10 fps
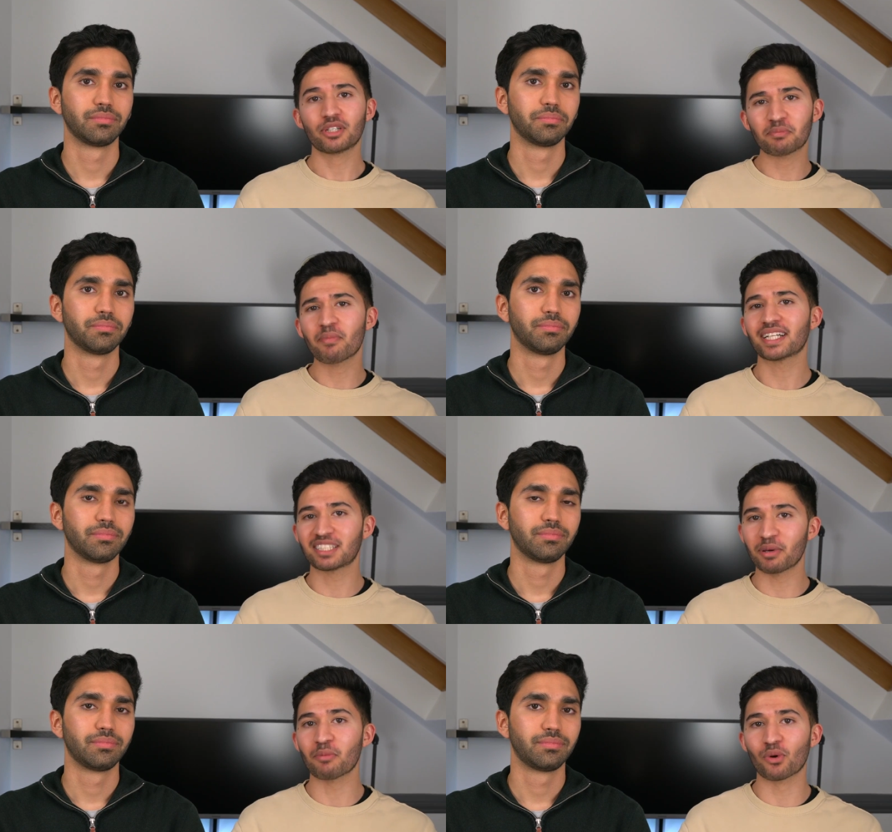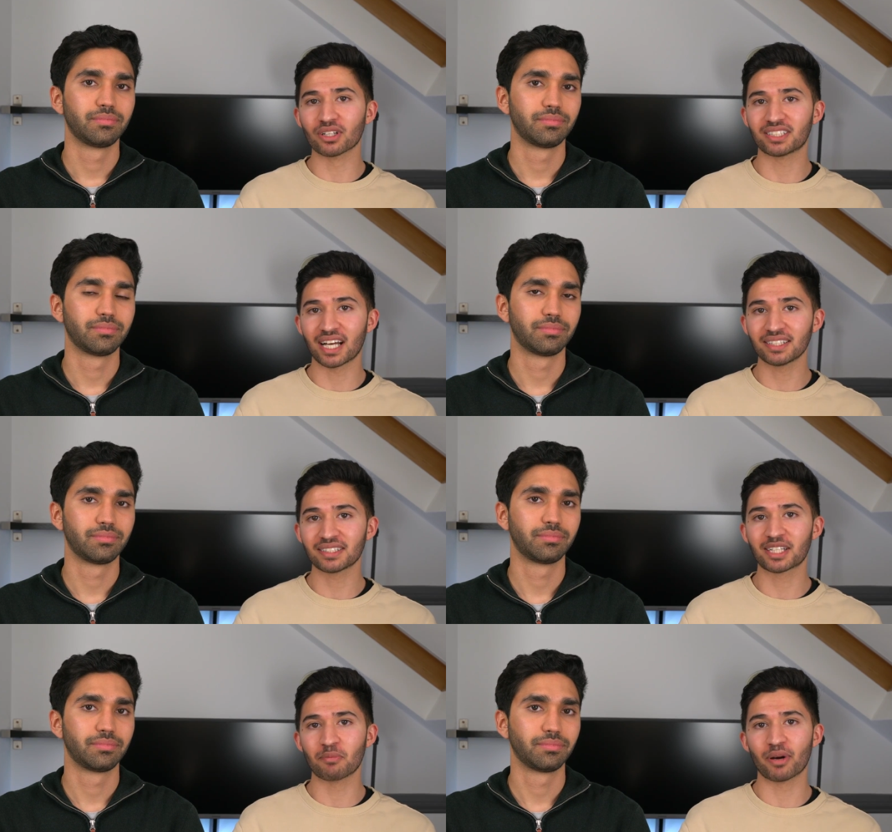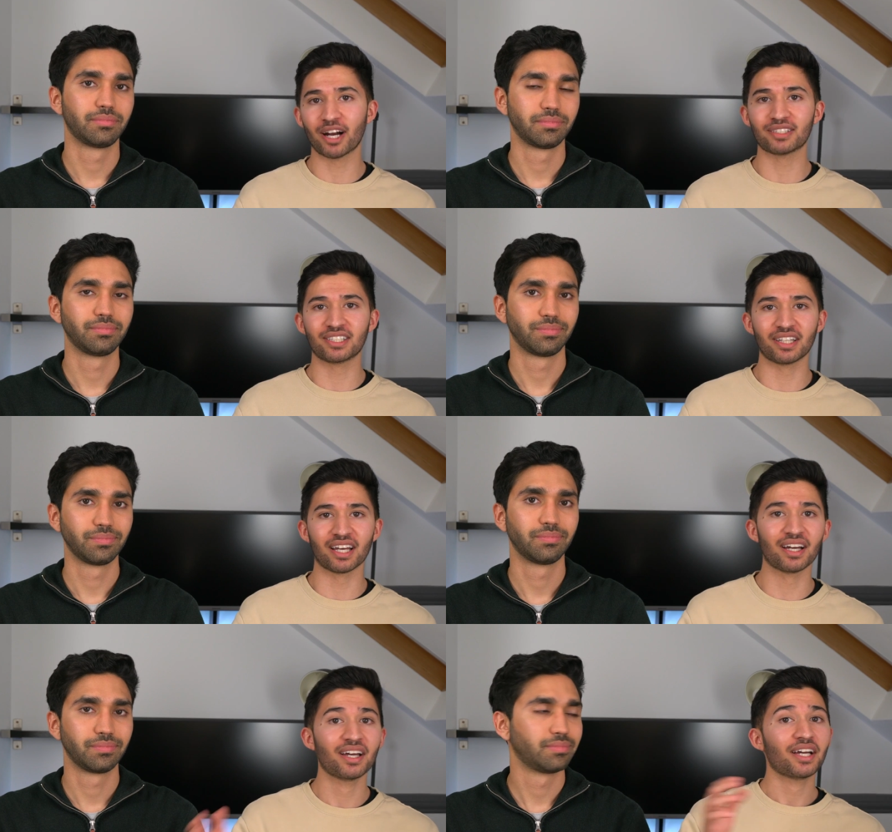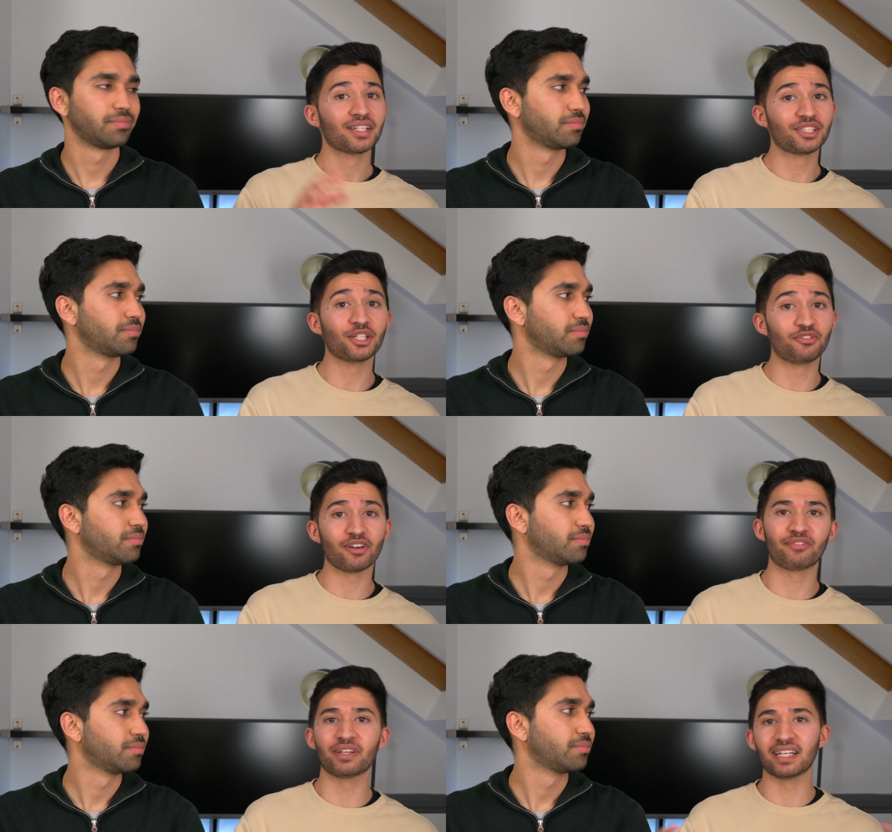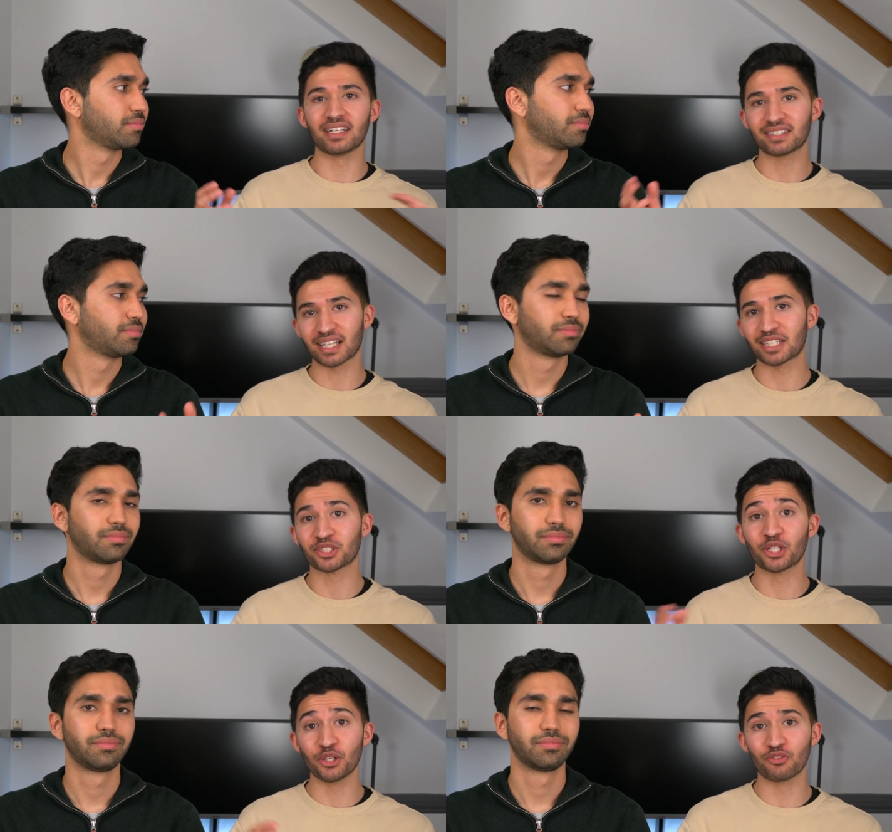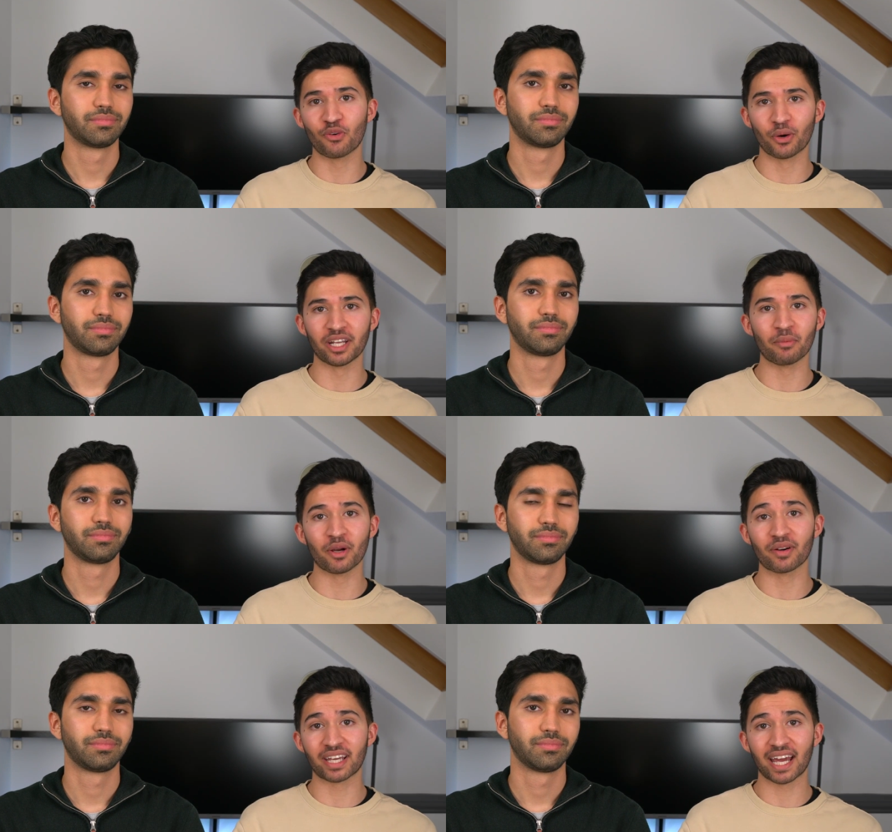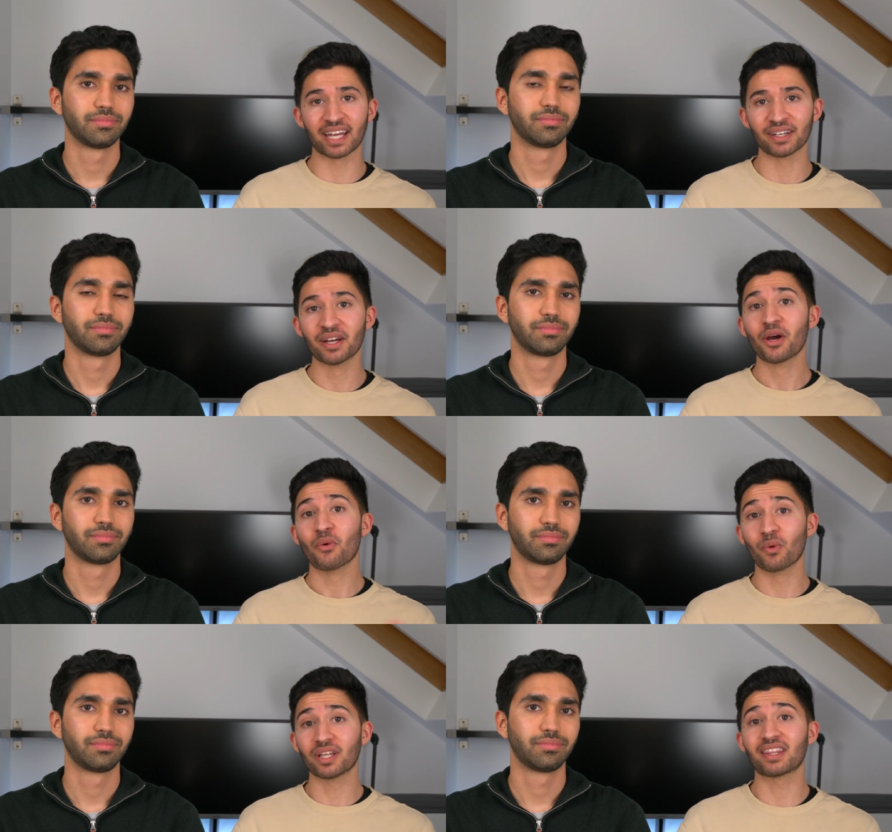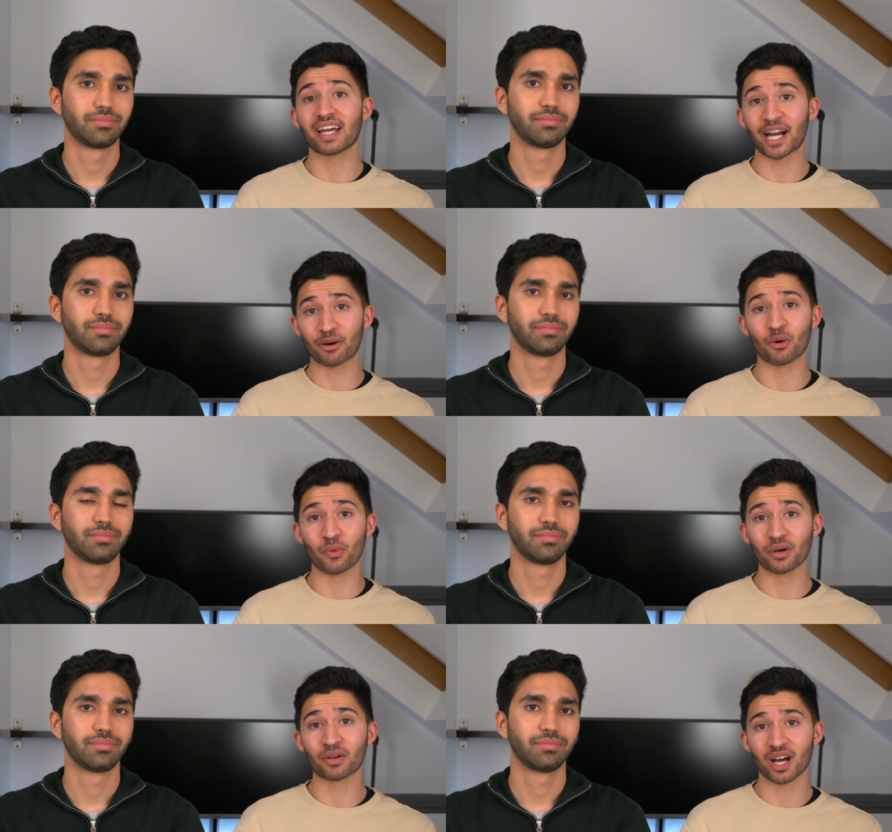Speaker 1: which makes a bit more sense compared to the 250 slash 240 we were getting with the aero wheel